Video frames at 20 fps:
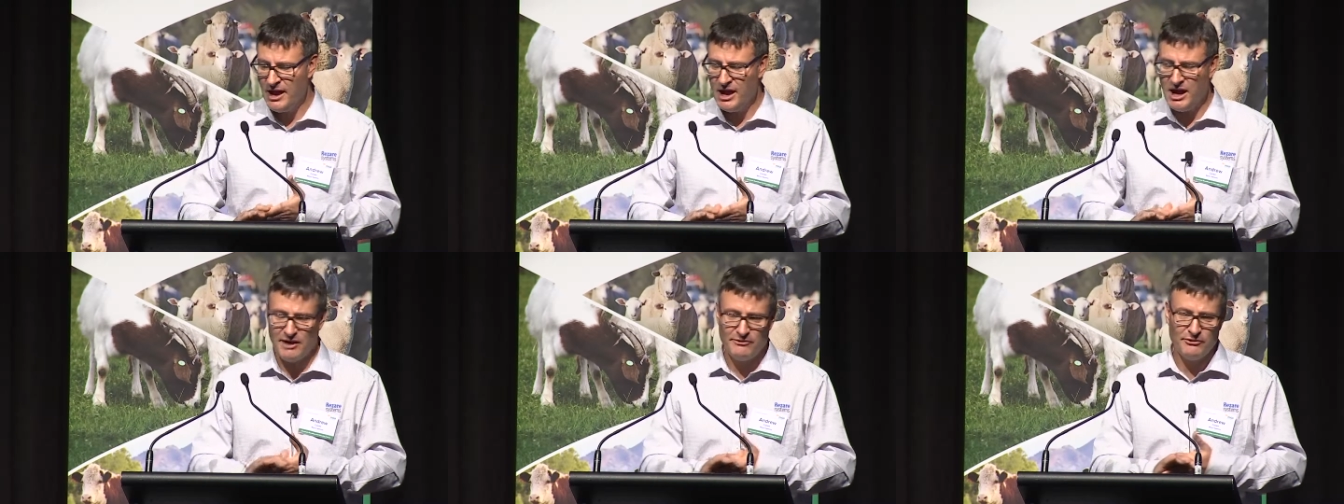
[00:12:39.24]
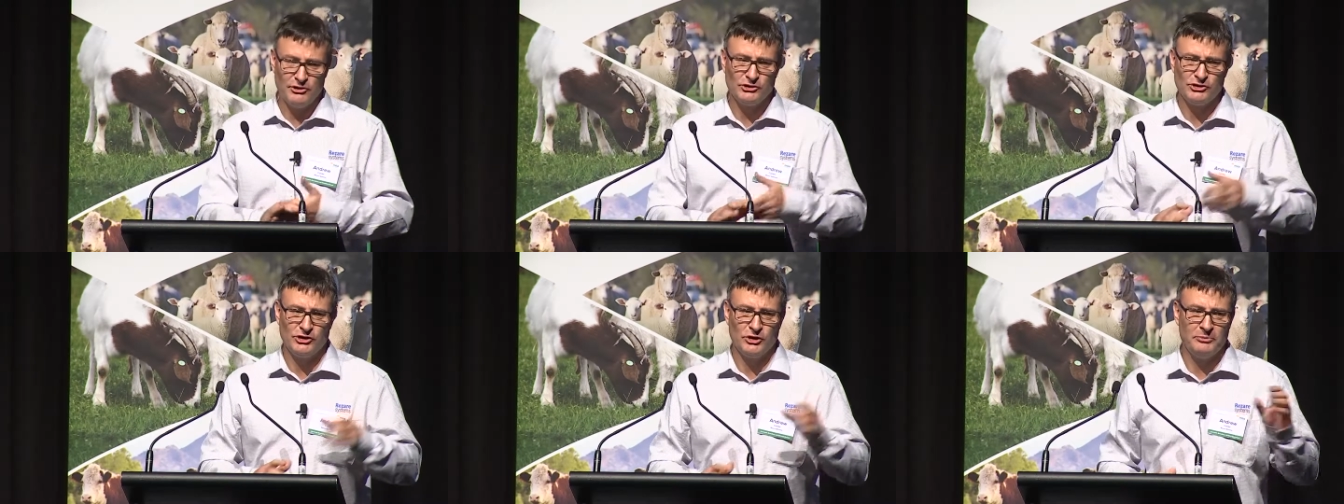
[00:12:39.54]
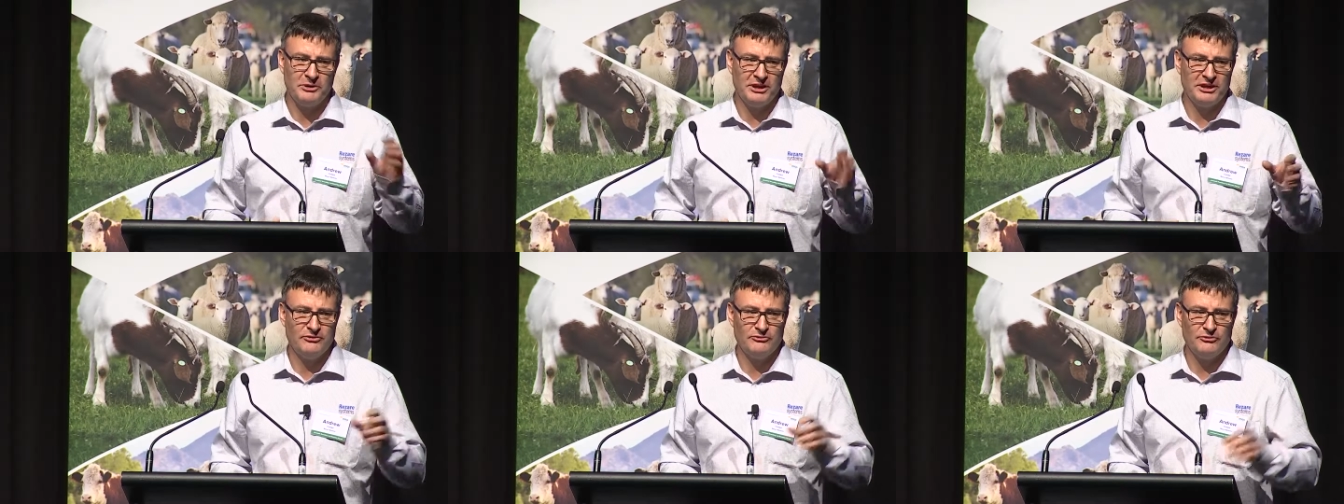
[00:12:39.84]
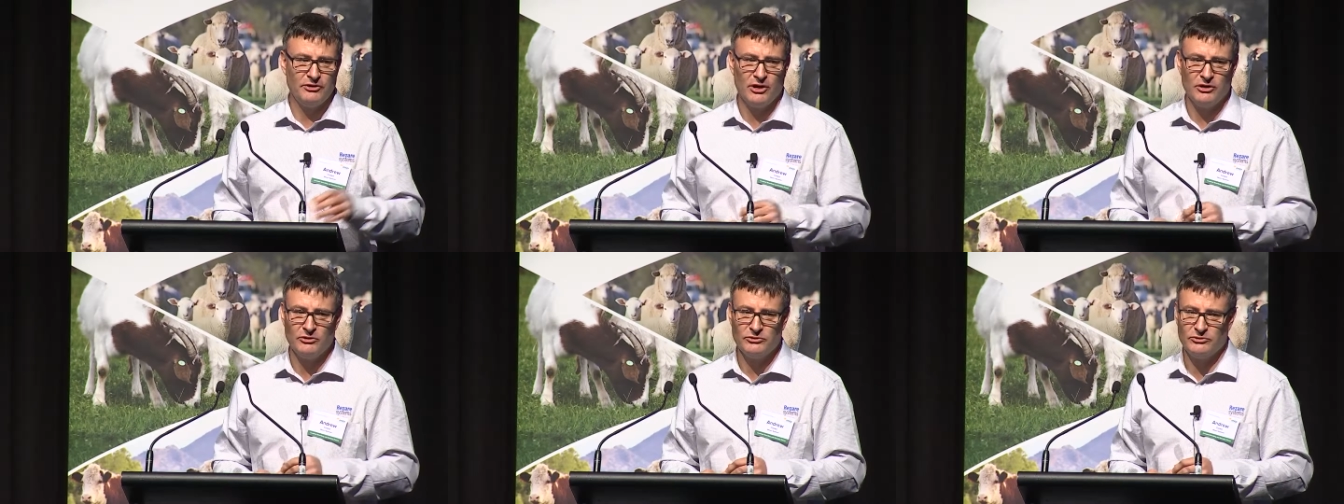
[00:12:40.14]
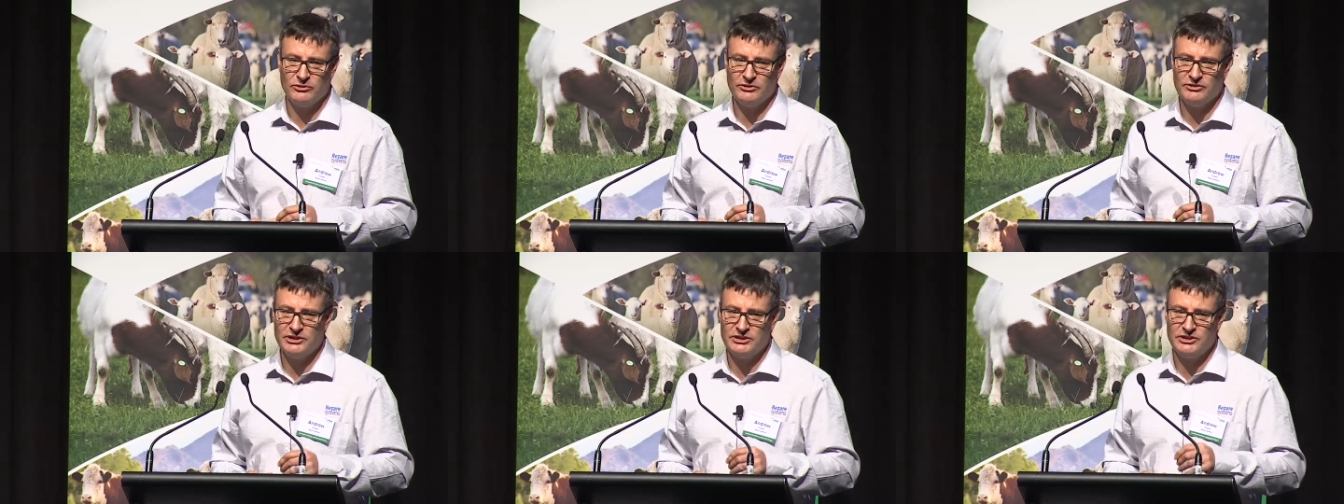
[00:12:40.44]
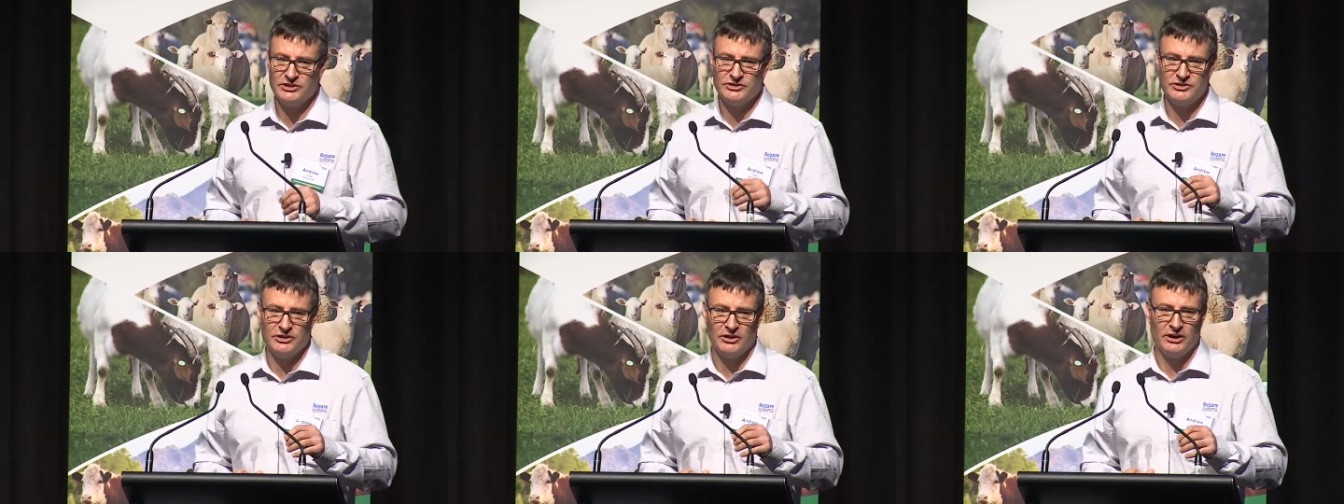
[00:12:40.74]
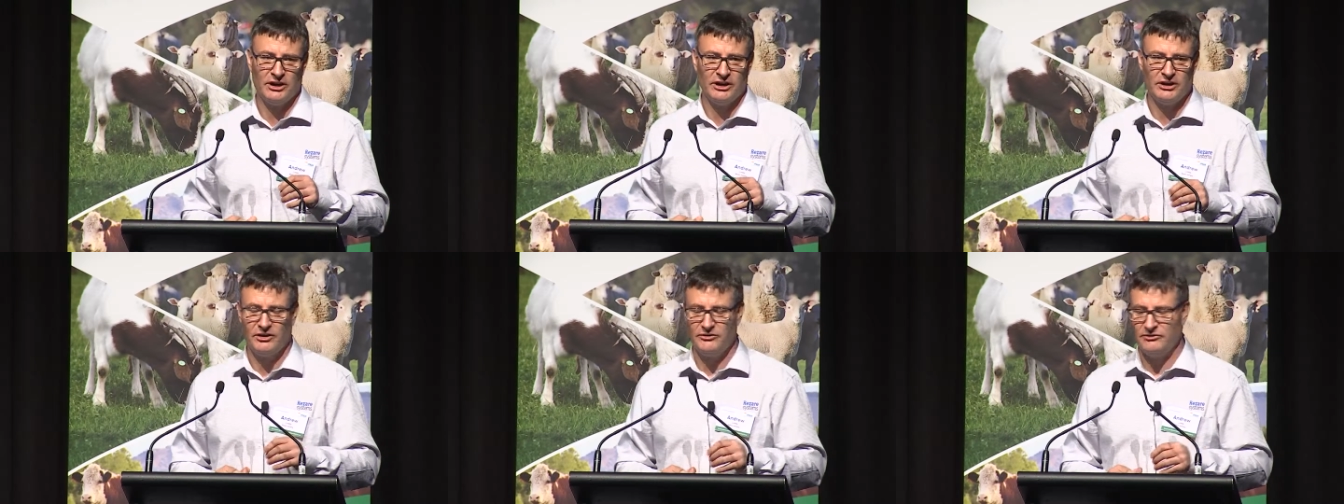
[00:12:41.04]
I've also been involved with the
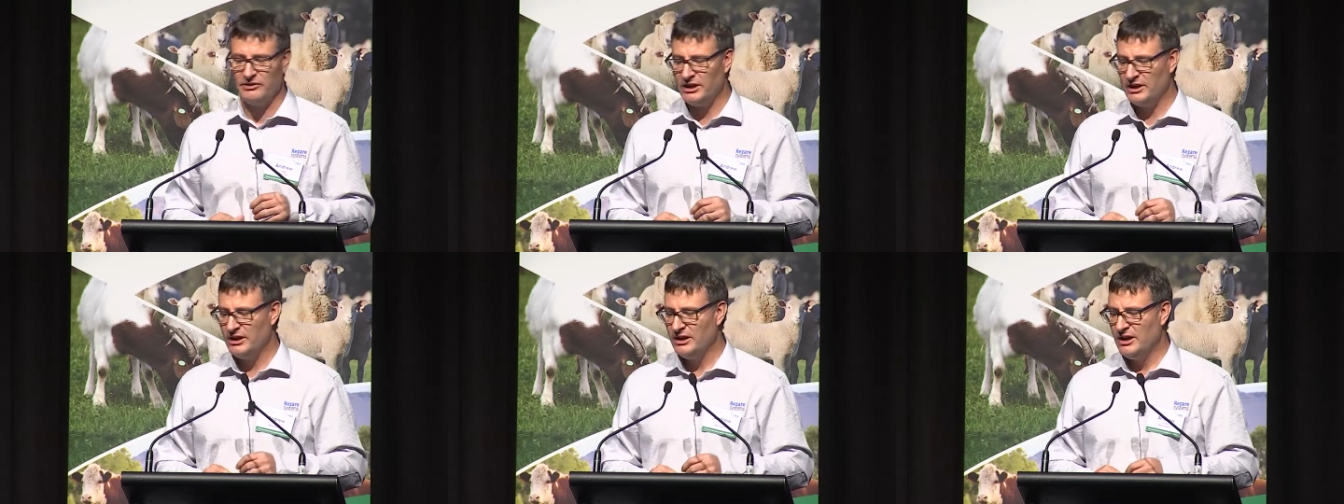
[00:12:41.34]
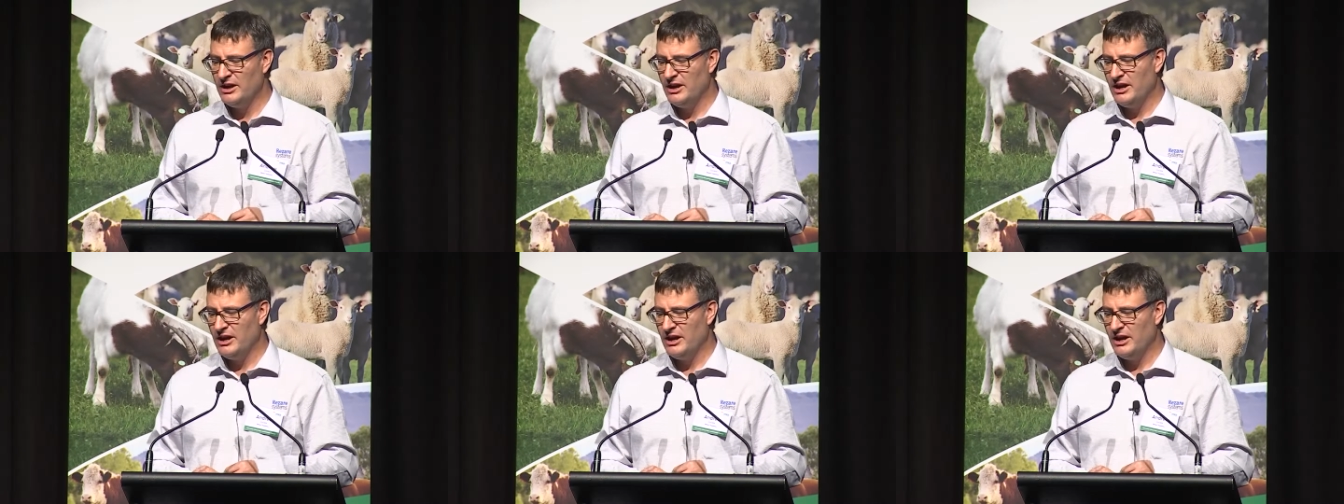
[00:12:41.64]
design of a,